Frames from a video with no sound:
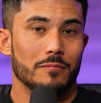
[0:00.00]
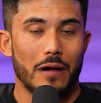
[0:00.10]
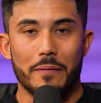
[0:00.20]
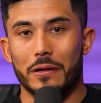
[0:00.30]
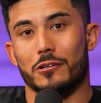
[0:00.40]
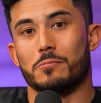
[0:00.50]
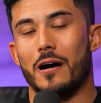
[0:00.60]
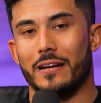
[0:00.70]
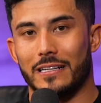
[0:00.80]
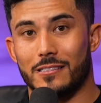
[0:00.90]
might be
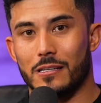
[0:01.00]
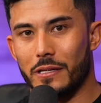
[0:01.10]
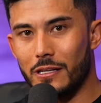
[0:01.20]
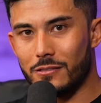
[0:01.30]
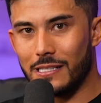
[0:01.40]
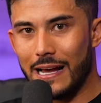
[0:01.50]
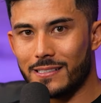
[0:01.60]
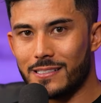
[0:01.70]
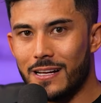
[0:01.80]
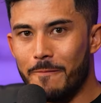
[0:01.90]
responding to some of those
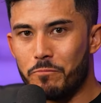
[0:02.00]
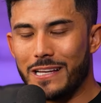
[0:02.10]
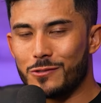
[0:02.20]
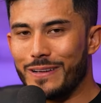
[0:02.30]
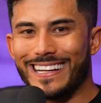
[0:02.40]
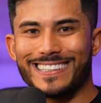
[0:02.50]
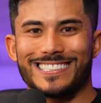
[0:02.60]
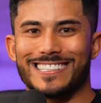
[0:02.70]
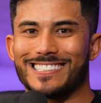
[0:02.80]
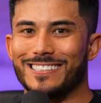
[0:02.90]
texts as we get the
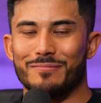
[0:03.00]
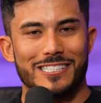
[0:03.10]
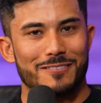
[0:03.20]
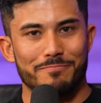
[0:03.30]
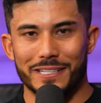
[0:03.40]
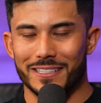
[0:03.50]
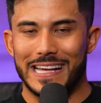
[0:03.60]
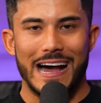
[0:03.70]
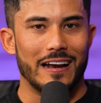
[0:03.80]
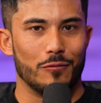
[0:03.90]
system just built
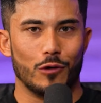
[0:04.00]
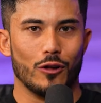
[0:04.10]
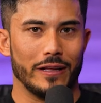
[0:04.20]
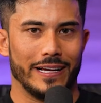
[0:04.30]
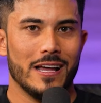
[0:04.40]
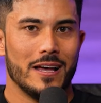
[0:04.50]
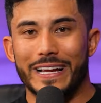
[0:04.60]
out and rolling.